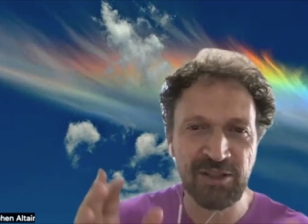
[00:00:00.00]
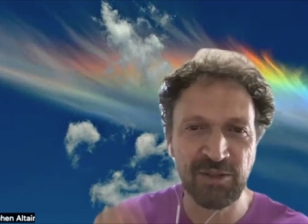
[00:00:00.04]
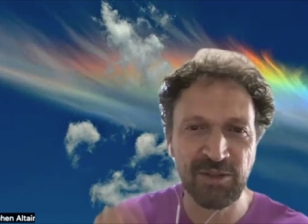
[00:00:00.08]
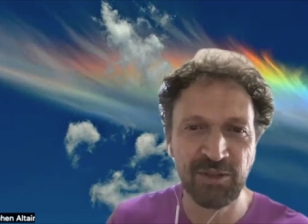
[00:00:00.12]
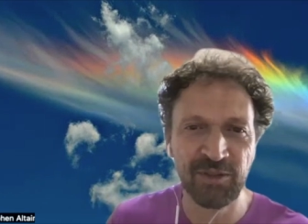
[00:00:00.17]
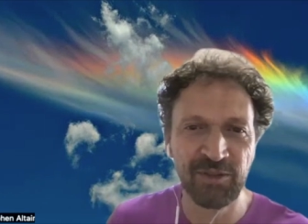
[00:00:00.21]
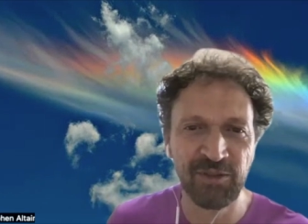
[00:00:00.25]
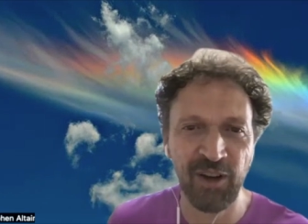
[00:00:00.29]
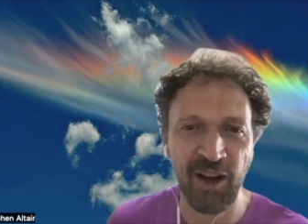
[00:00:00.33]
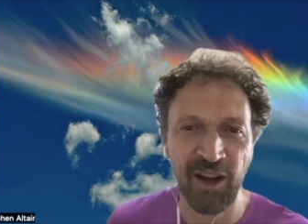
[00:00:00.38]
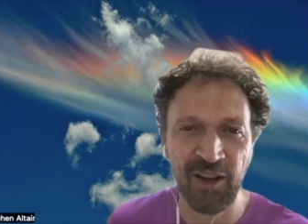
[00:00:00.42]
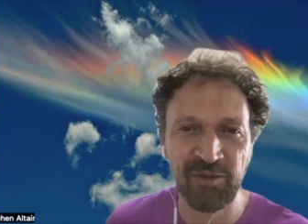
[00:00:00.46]
or
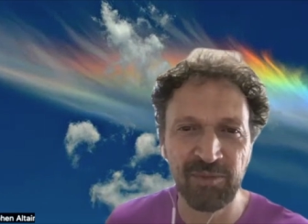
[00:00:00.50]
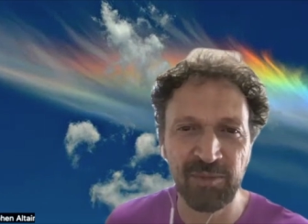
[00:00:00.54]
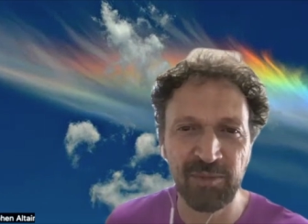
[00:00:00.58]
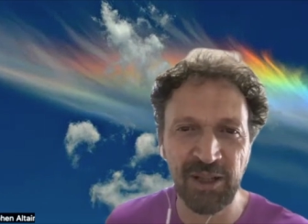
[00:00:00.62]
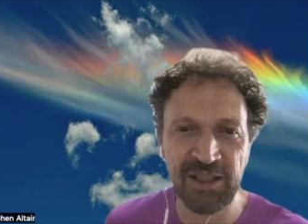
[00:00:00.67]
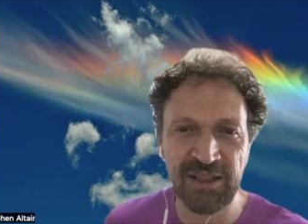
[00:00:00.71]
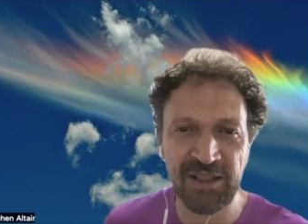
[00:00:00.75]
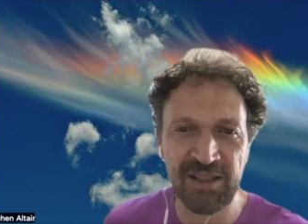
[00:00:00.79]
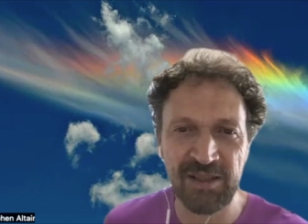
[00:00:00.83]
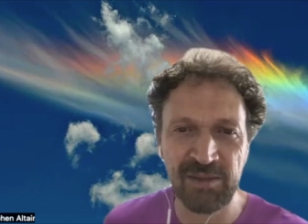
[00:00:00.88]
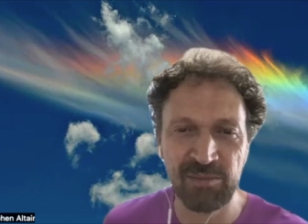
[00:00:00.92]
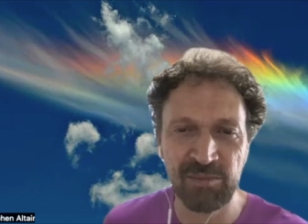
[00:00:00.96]
5
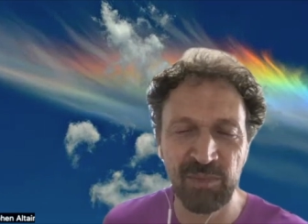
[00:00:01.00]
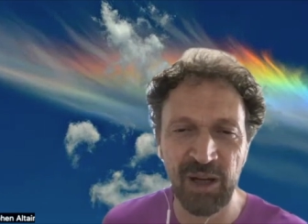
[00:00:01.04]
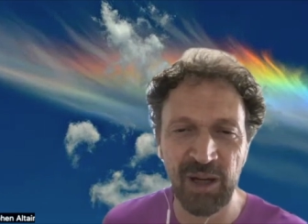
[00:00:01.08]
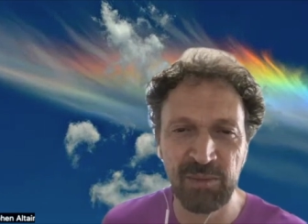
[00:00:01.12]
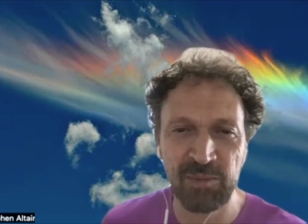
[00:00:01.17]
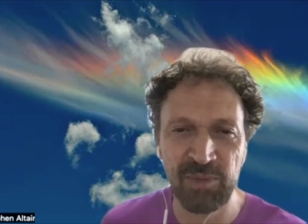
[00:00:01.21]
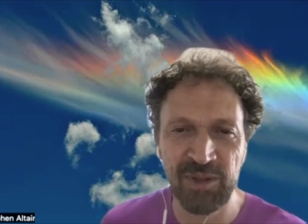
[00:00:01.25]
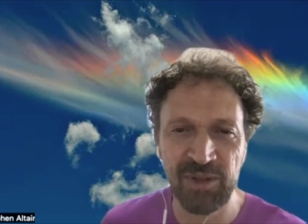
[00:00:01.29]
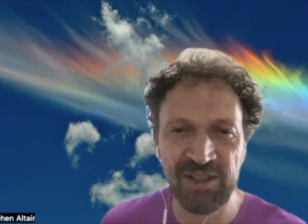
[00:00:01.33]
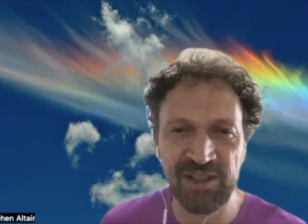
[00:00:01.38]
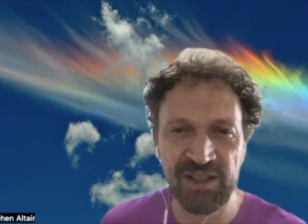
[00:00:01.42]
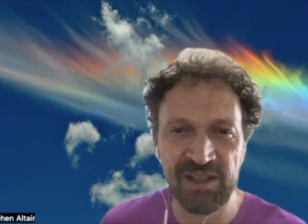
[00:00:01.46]
minutes in my
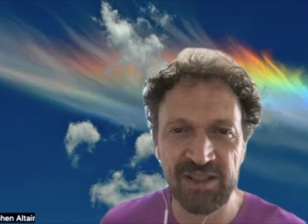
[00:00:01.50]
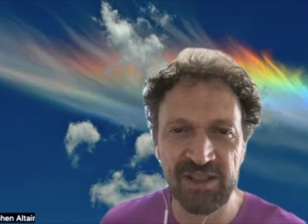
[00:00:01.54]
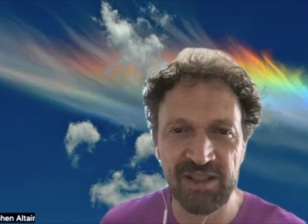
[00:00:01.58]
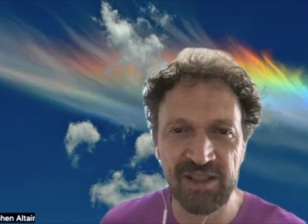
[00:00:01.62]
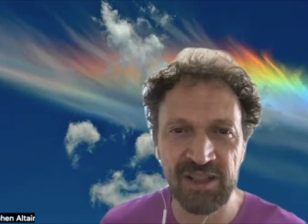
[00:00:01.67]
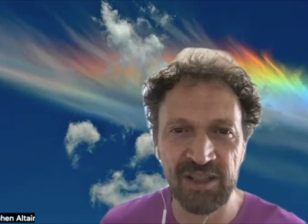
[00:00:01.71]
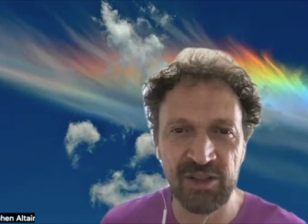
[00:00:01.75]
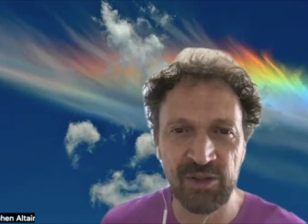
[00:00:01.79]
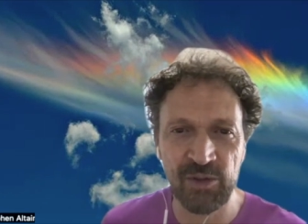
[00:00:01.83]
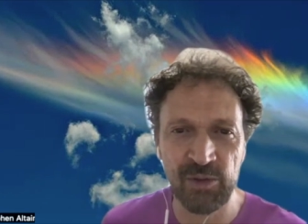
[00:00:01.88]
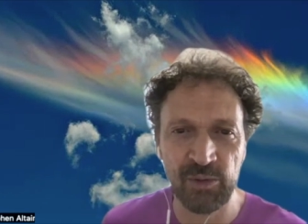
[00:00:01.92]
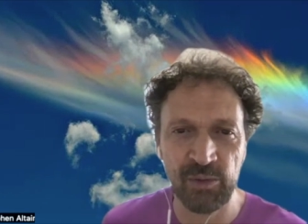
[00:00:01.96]
busy
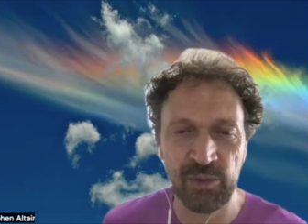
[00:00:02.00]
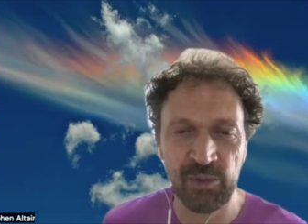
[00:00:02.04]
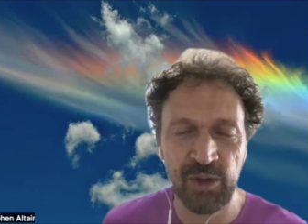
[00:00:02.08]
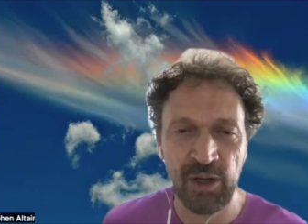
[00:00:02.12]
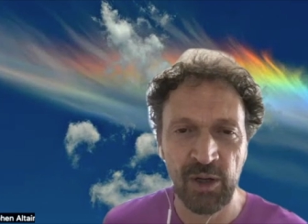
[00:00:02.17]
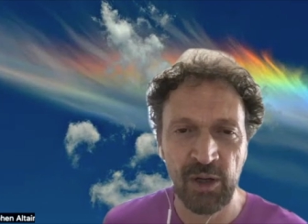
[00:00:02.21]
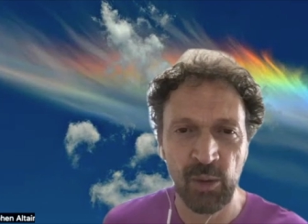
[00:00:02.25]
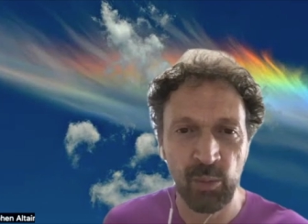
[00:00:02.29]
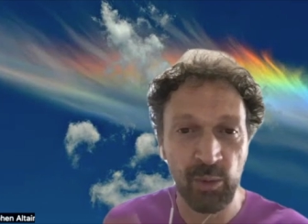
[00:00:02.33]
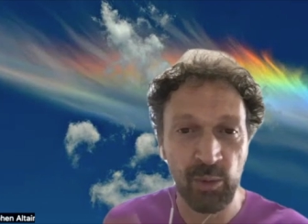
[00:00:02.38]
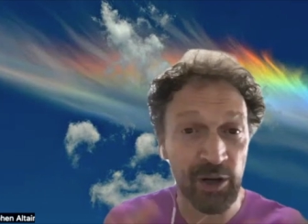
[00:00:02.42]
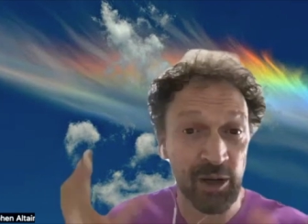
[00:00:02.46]
schedule
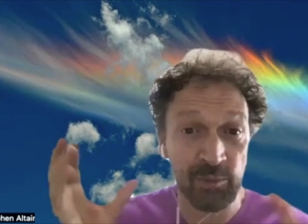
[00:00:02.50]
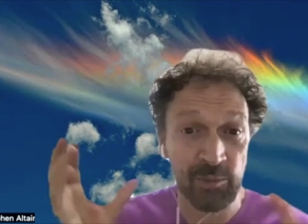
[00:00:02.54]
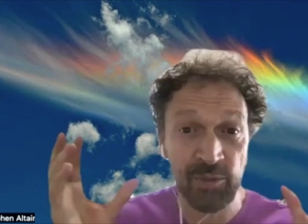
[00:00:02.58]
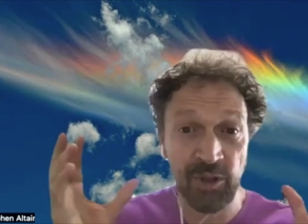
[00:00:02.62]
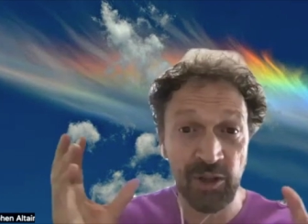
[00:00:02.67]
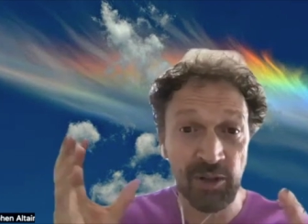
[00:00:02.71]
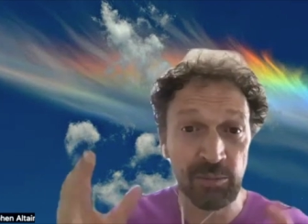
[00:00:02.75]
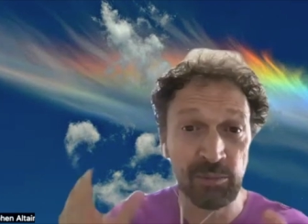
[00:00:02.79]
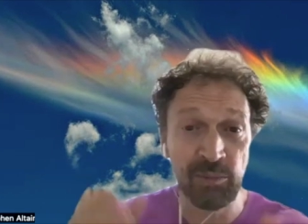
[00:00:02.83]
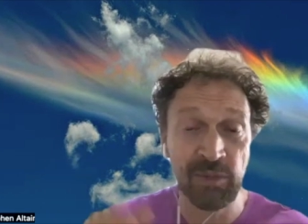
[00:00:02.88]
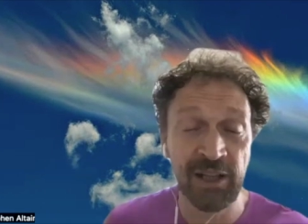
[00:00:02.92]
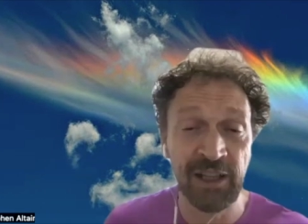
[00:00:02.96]
where I'm
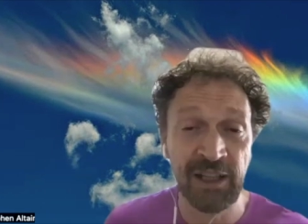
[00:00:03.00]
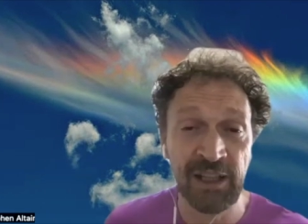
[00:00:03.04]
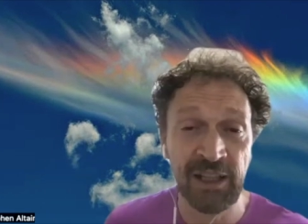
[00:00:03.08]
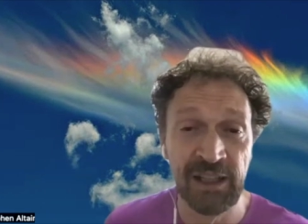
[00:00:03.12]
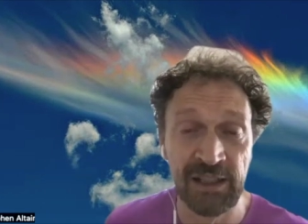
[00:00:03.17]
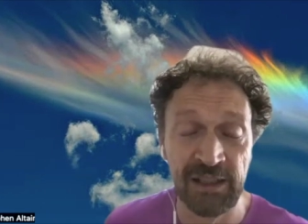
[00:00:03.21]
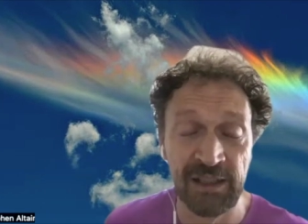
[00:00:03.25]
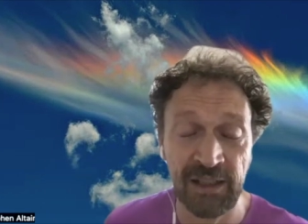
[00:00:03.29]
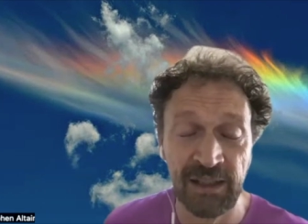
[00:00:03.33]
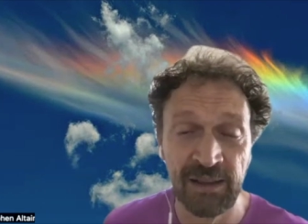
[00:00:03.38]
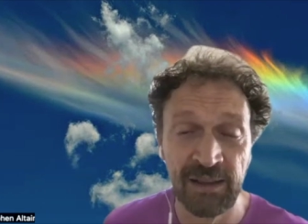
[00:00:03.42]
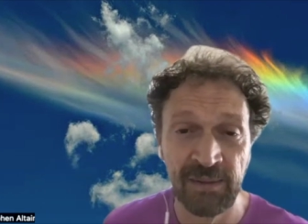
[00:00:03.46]
not in my
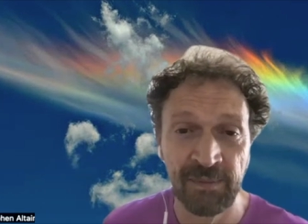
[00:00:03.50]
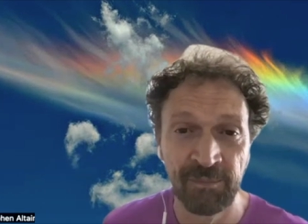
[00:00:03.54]
head.